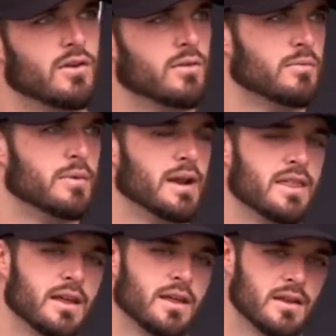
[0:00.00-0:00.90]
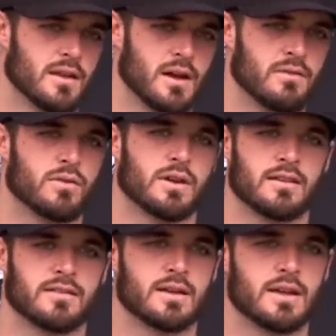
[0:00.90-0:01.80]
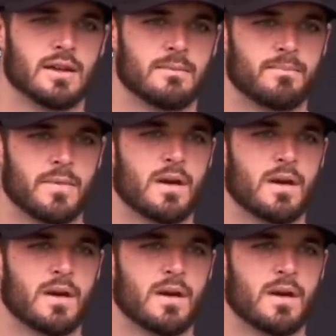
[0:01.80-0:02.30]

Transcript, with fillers: you know, but I think that everyone can see